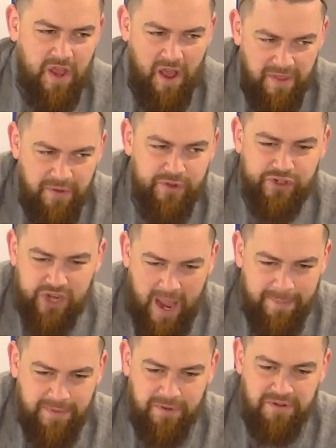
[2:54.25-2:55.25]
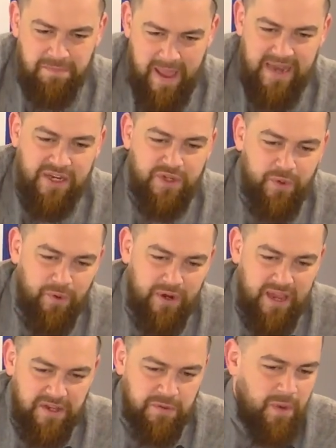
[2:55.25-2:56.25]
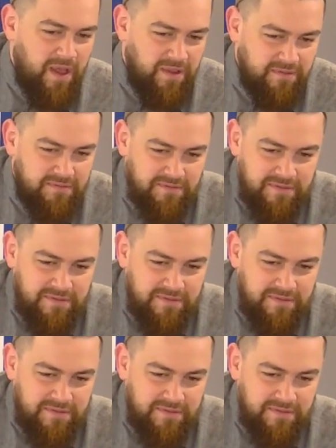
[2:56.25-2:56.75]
other chapters mandatory as well?